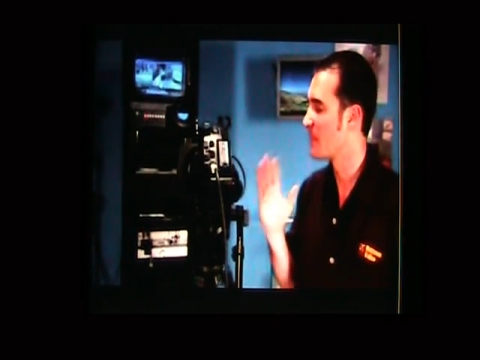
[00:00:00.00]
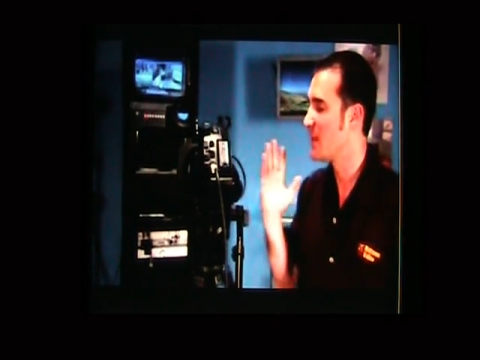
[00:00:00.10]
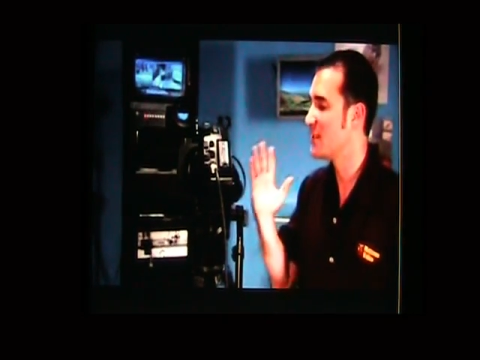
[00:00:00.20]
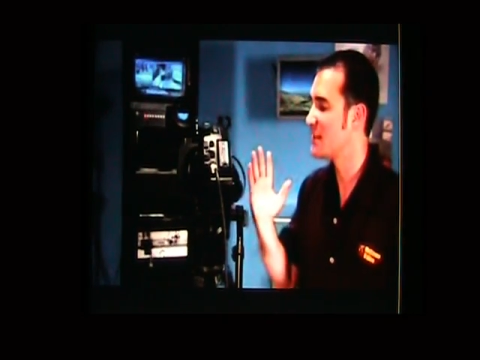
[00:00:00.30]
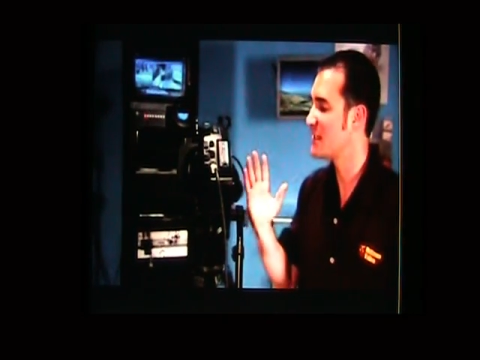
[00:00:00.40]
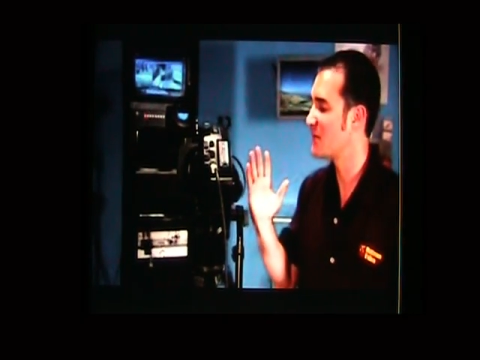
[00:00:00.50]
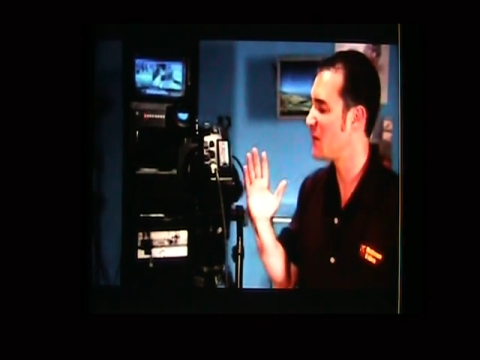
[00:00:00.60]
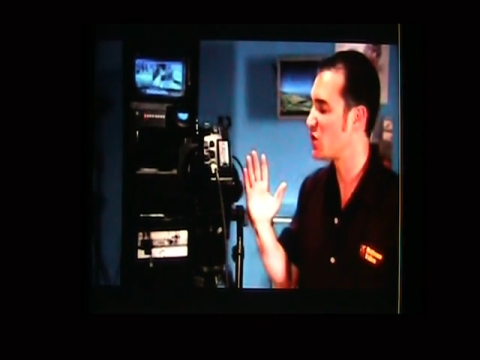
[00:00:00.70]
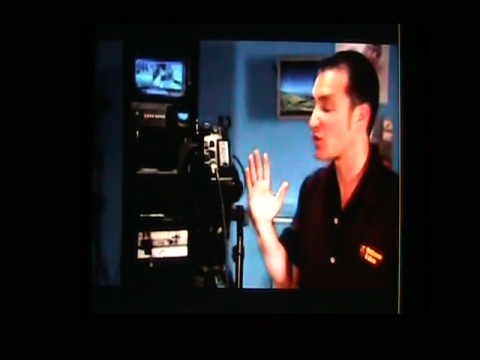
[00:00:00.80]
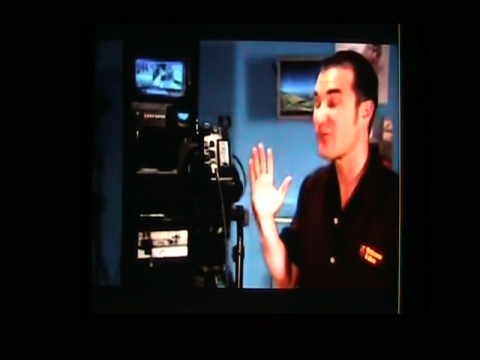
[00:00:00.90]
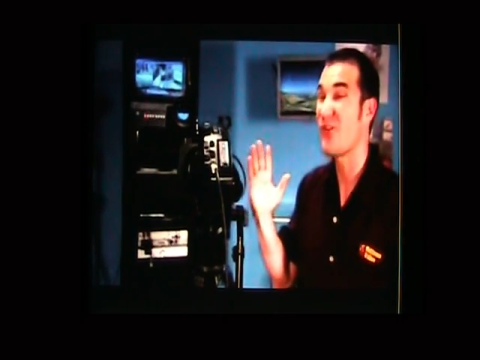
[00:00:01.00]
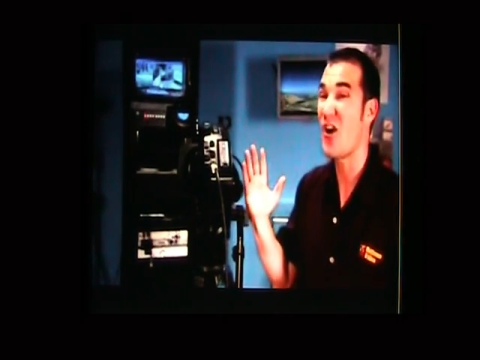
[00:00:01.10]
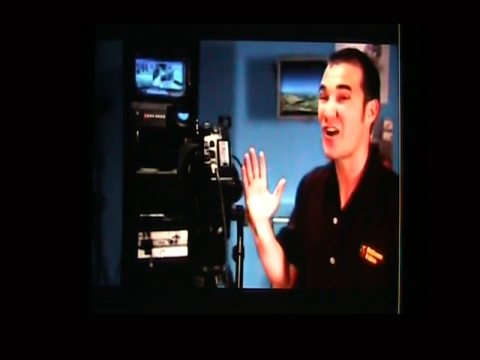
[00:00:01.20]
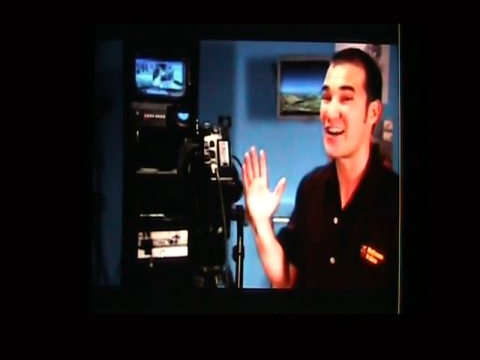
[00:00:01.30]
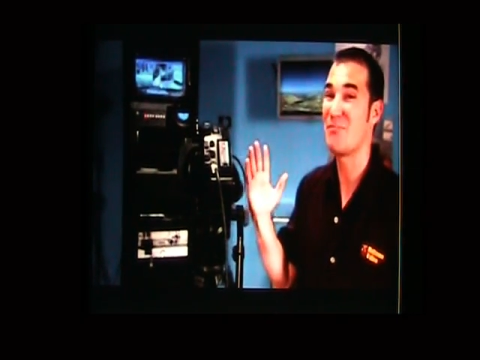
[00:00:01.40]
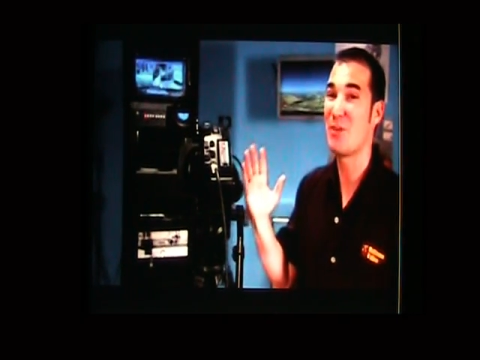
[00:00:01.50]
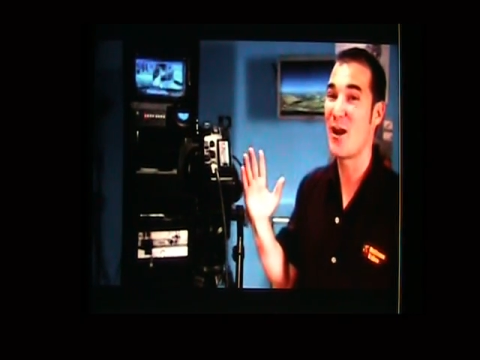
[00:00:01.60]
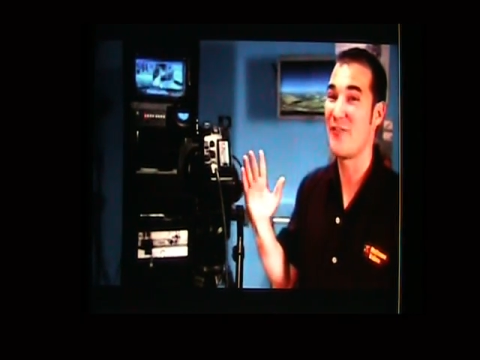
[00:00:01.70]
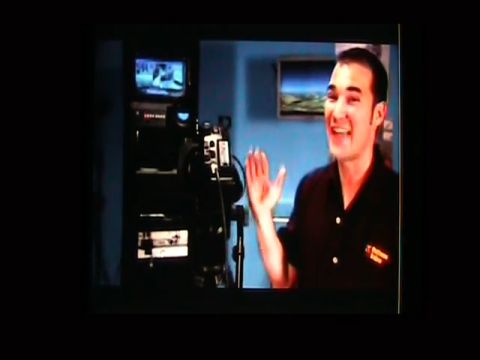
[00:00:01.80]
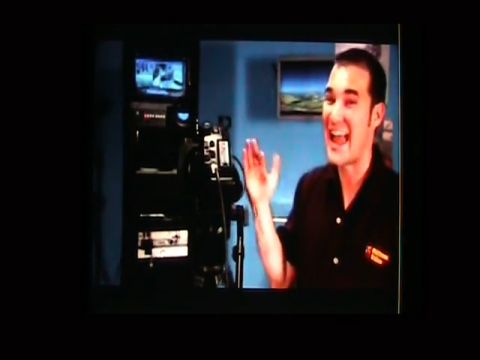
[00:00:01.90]
This is a feature far and
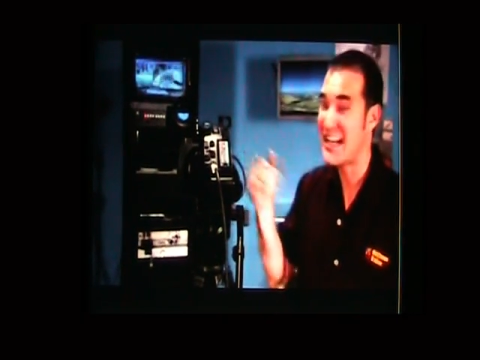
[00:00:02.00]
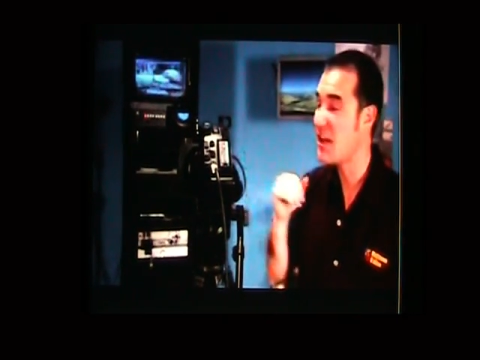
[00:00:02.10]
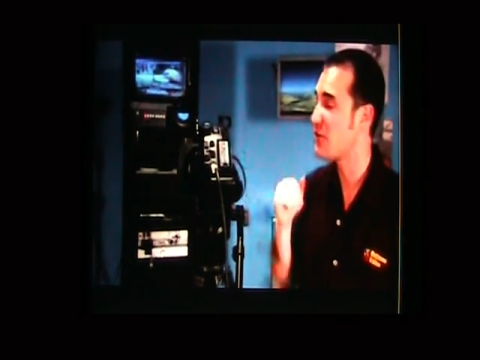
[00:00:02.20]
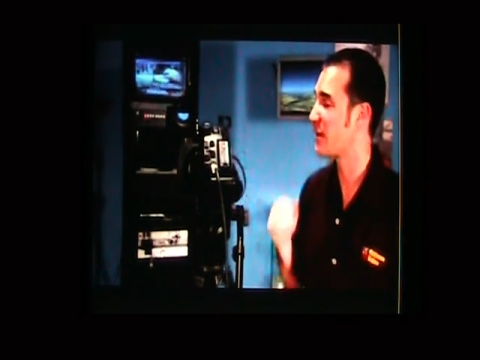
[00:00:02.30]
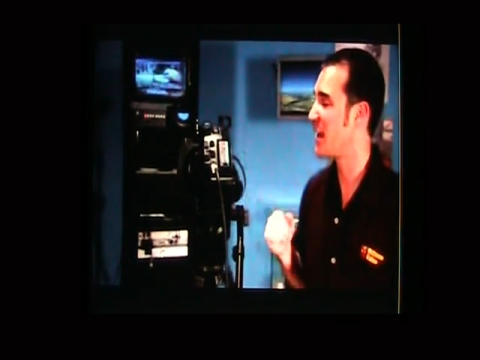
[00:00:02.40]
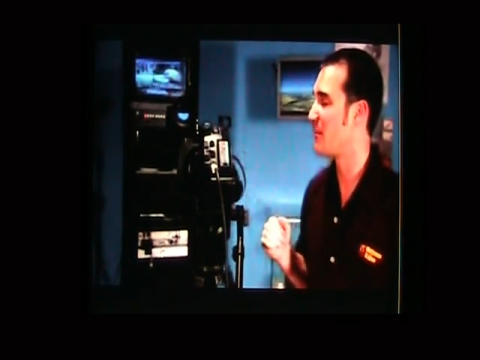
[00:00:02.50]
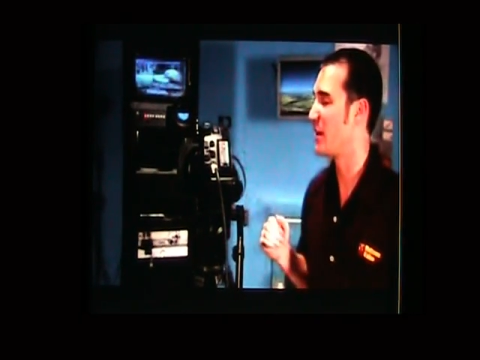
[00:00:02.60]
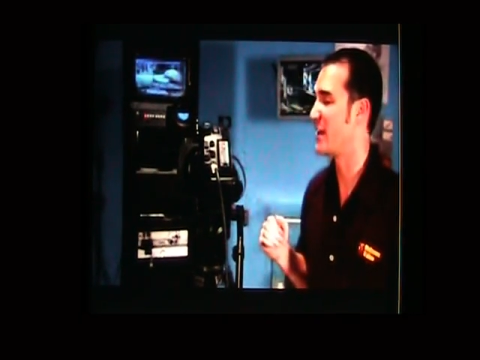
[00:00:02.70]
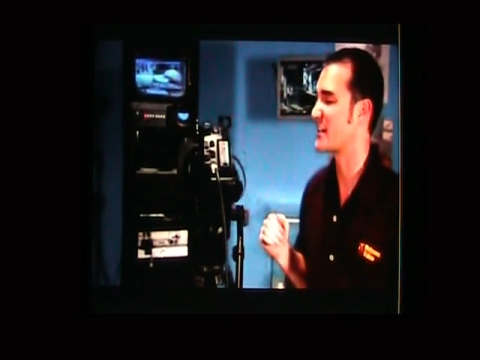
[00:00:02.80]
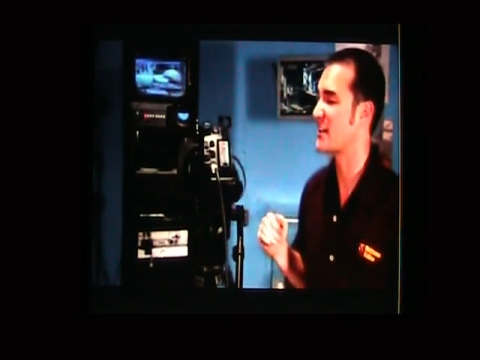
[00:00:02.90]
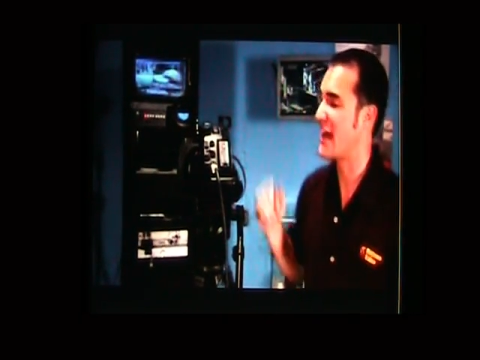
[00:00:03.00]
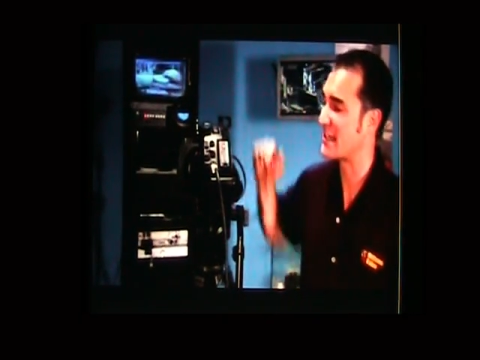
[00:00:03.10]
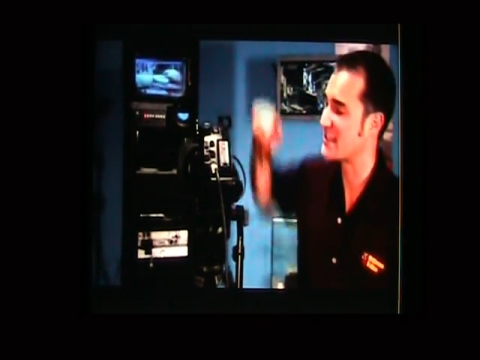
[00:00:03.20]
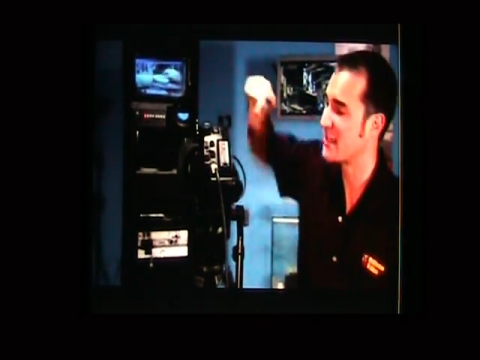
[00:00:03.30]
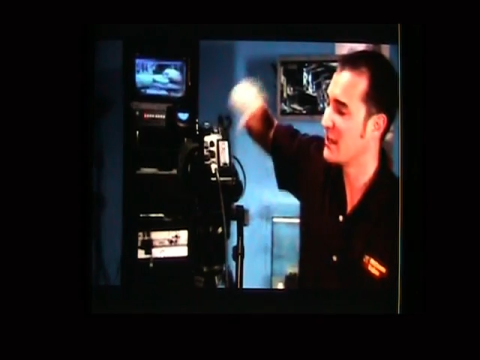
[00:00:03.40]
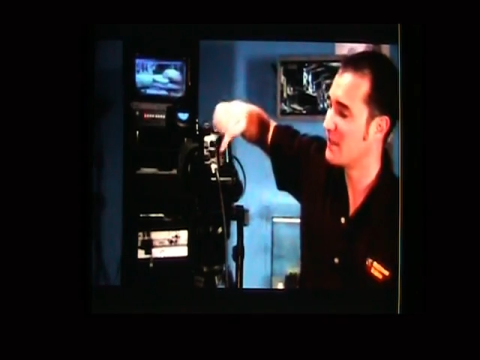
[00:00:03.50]
above any other camera in its class.